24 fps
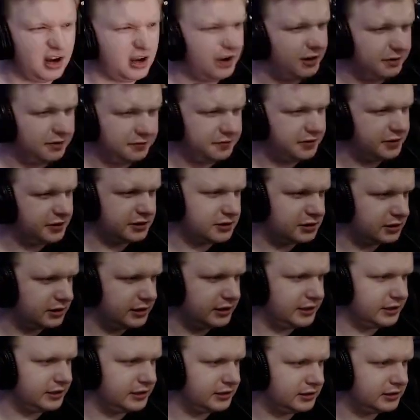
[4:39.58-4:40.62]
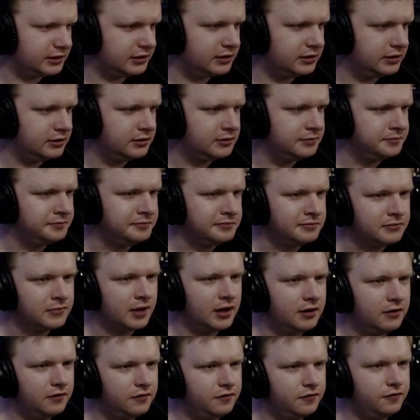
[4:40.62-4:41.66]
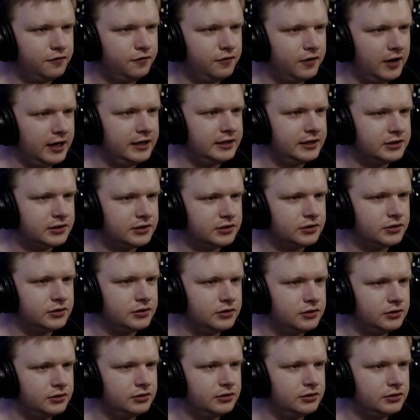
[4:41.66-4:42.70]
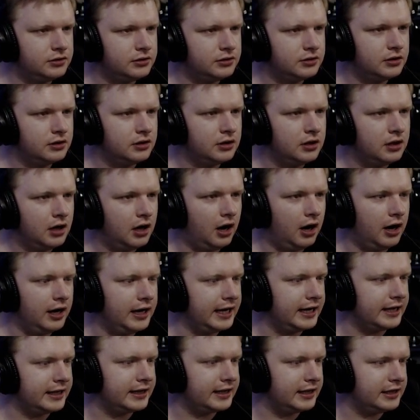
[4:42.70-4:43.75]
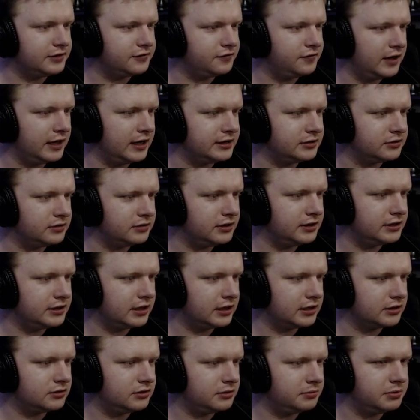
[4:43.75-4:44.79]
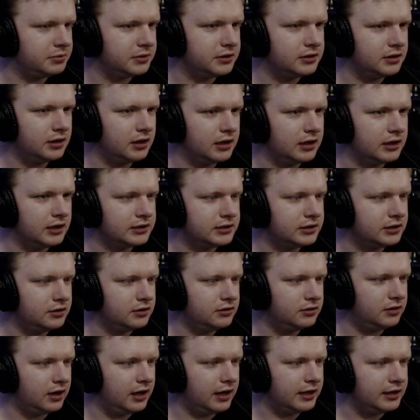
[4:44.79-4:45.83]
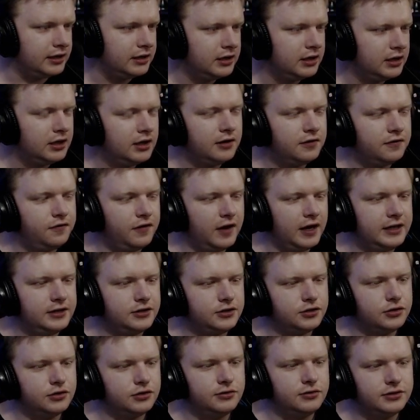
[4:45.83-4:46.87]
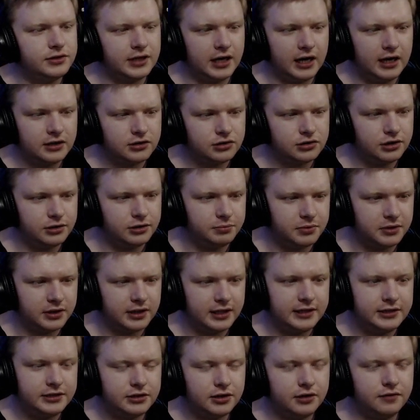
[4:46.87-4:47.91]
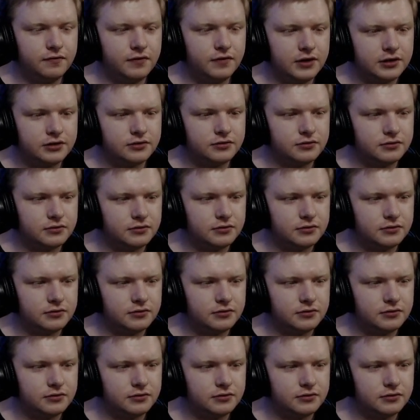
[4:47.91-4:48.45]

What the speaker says: obviously. Phase 2... Oh yeah, there's Phase 3 Dark Trooper, nice. Alright, Phase 2 Dark Trooper. These diverse